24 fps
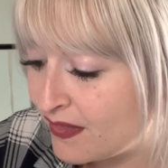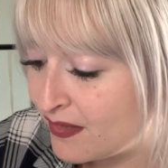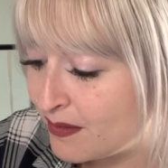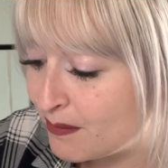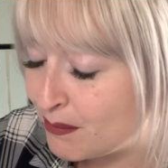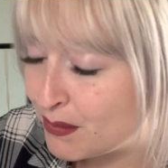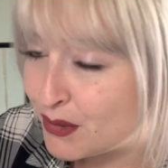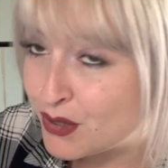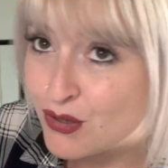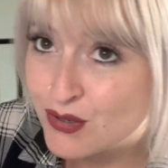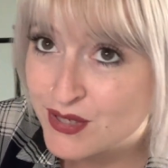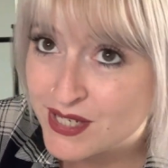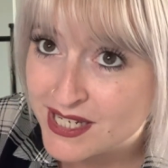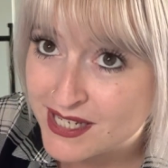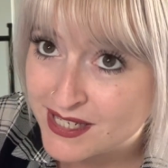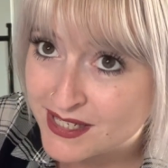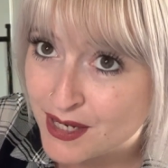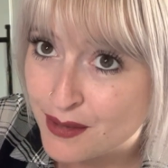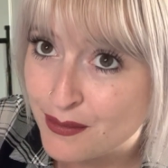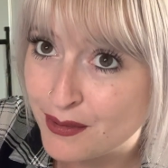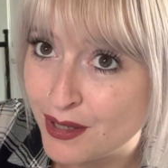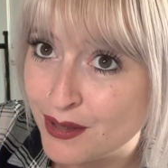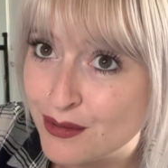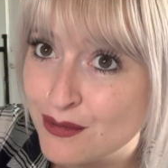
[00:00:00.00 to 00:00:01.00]
because it's
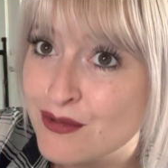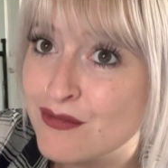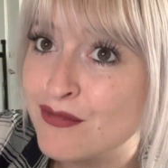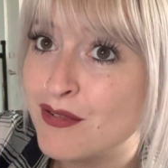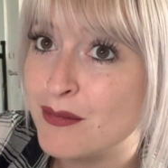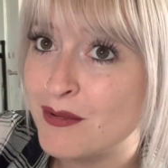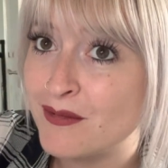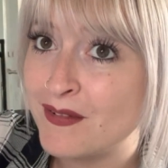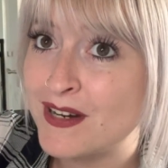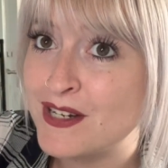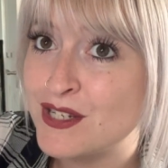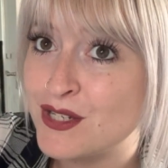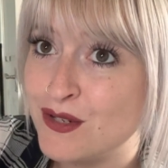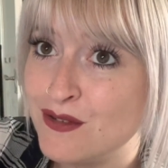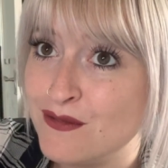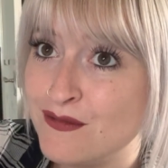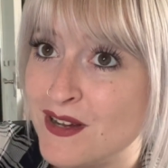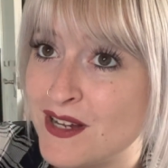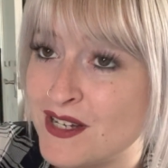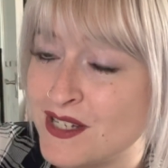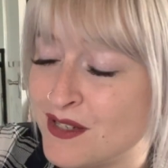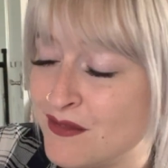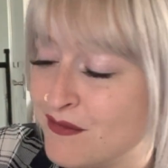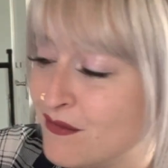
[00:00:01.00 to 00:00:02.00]
so old, from around
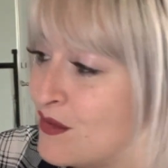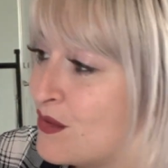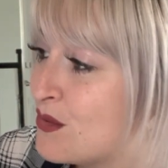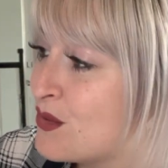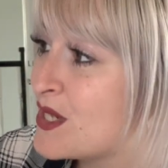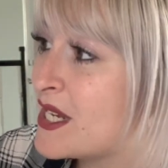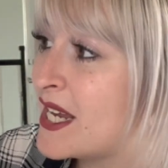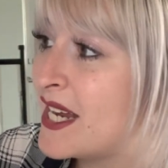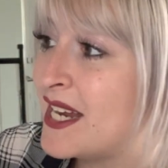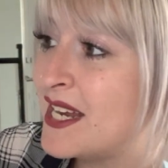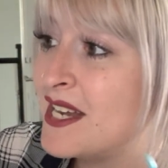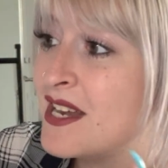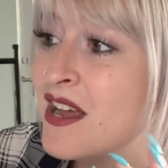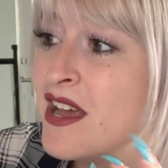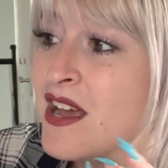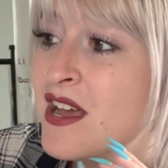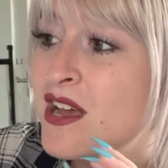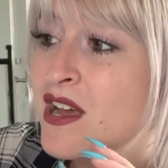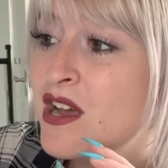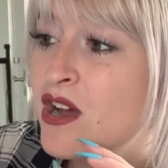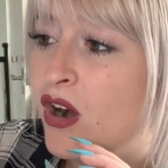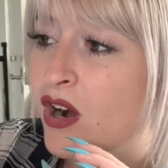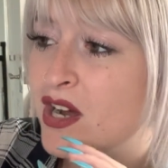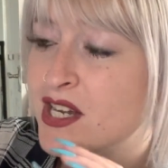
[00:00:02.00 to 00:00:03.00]
2014,
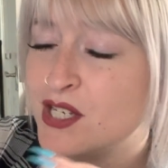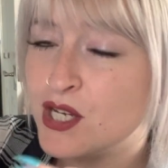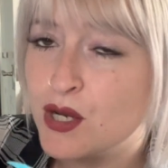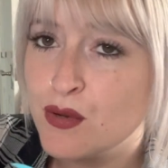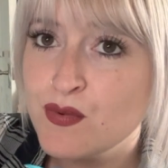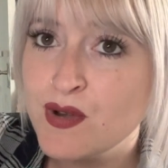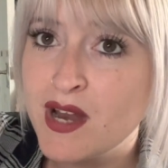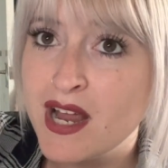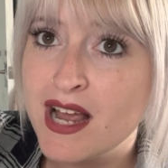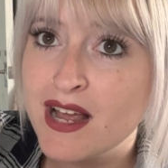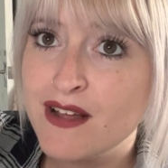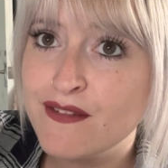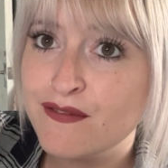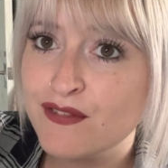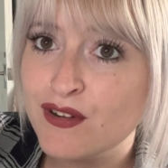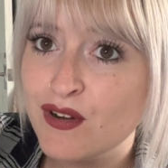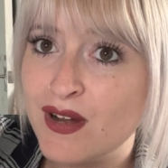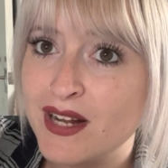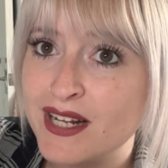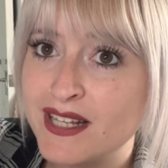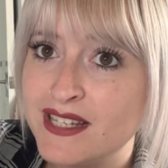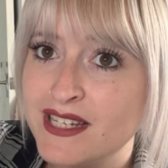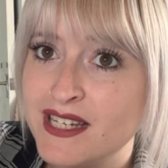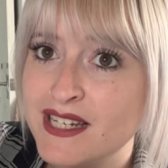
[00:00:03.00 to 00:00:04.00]
I don't have
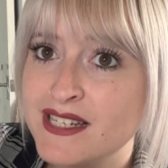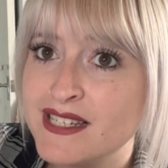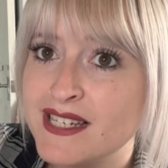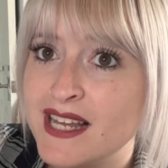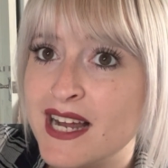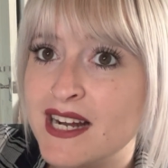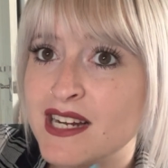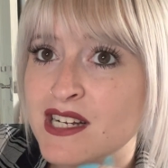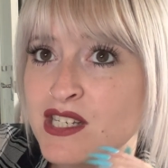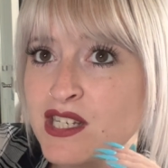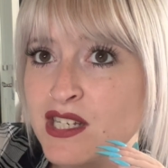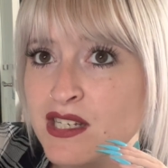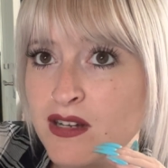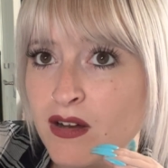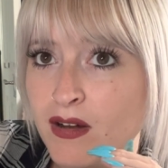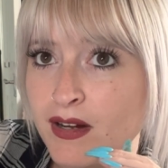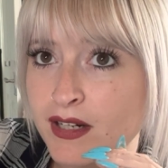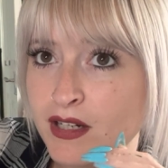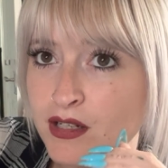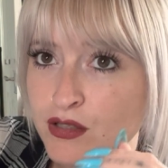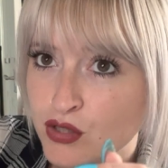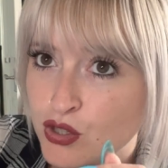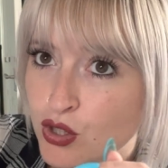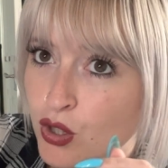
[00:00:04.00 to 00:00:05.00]
like the exact like
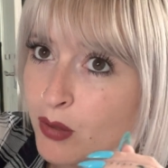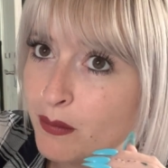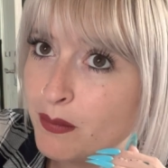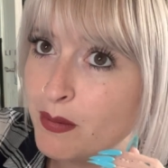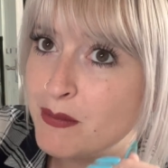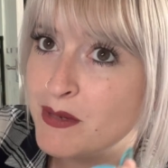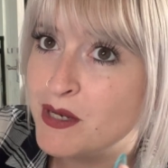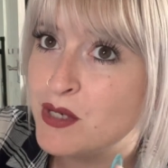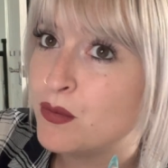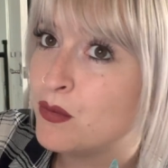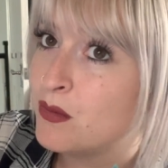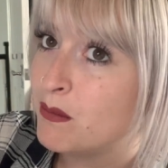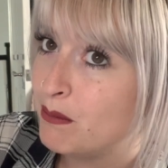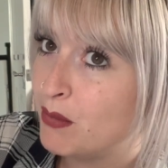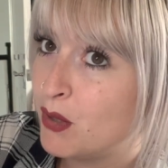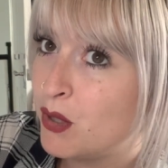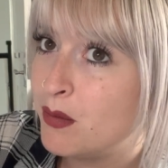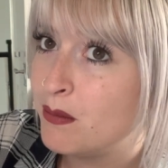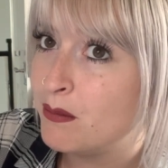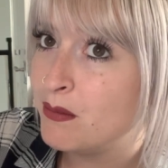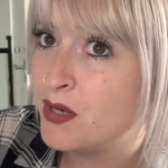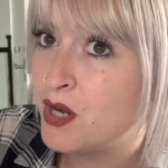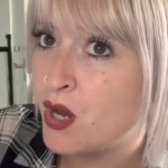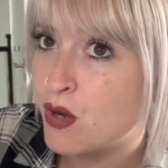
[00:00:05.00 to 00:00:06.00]
top, middle and
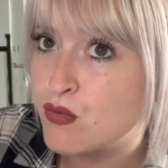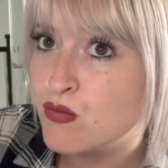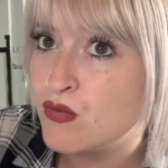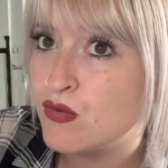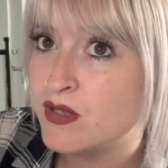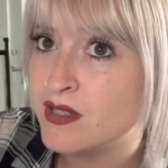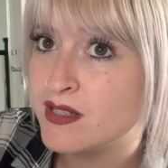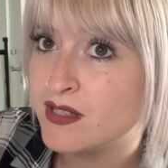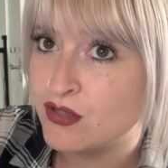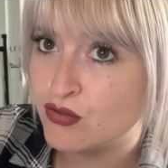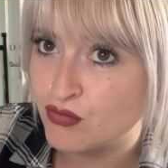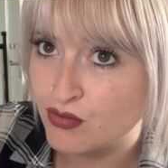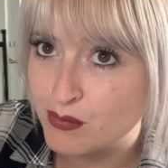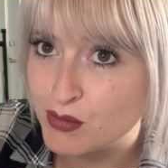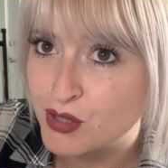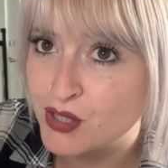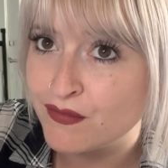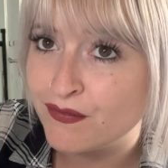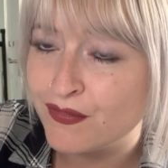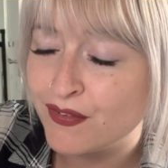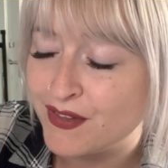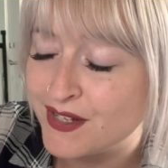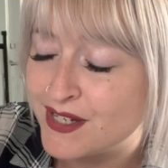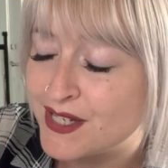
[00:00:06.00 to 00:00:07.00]
bottom notes description
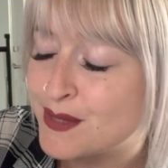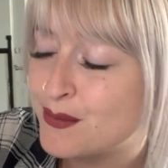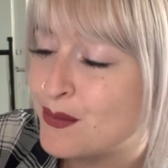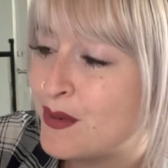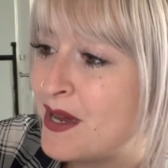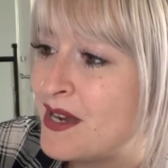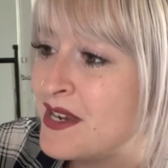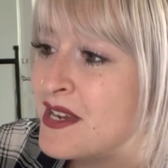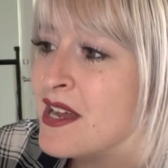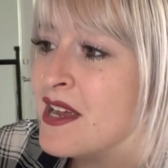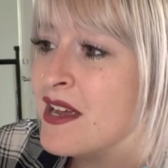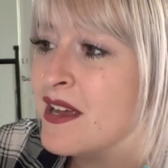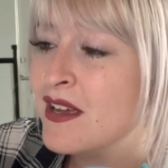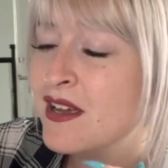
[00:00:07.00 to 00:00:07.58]
for this one.